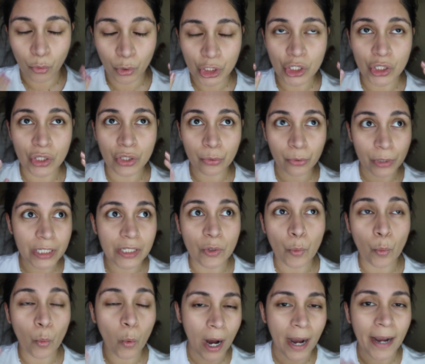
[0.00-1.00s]
which is the
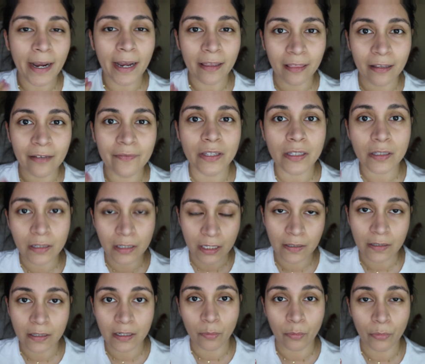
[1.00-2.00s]
reason why I love this
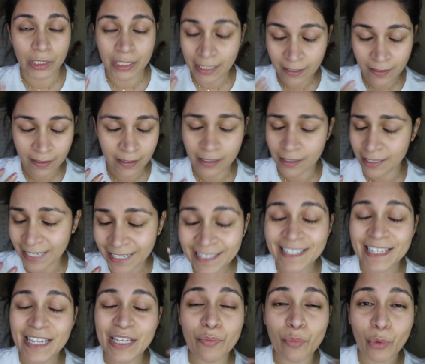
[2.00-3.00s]
tinted
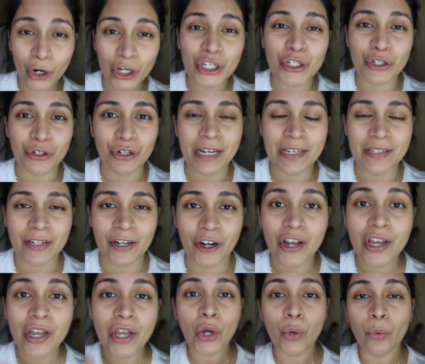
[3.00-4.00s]
moisturizer,